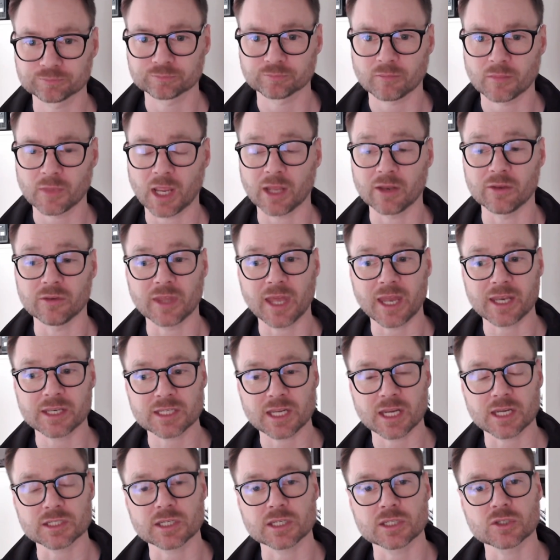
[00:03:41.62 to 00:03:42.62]
And that
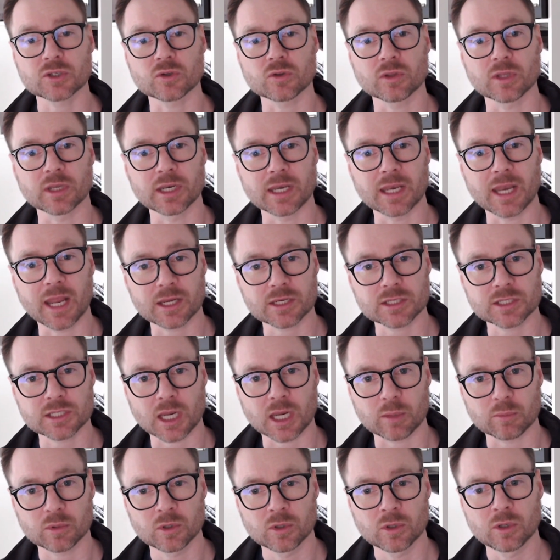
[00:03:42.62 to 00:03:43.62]
takes us to the next
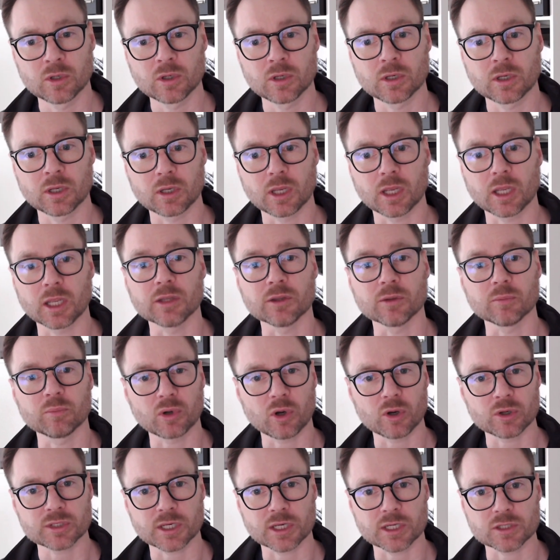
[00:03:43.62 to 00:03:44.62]
step in the
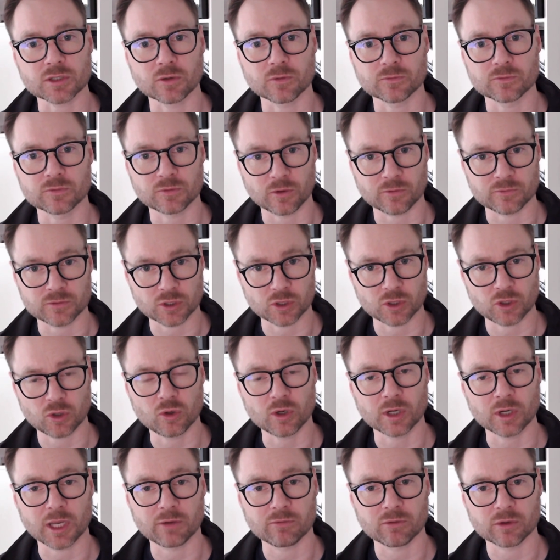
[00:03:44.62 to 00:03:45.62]
process of
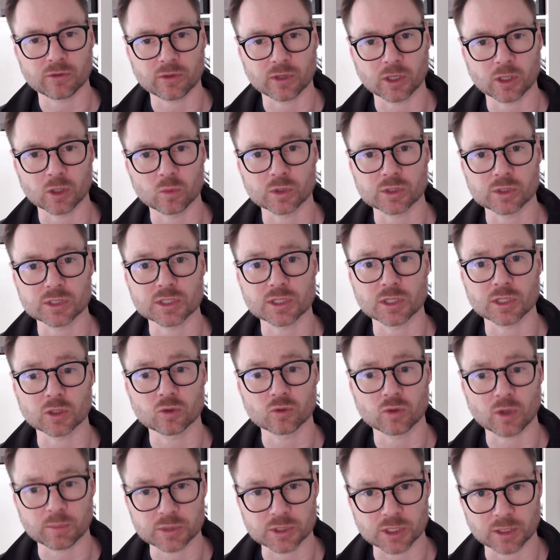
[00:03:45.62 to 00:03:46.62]
securing everything, which is
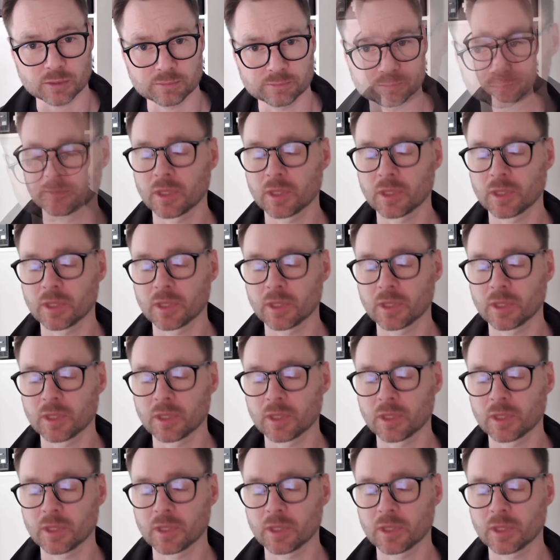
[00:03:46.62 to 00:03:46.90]
encryption.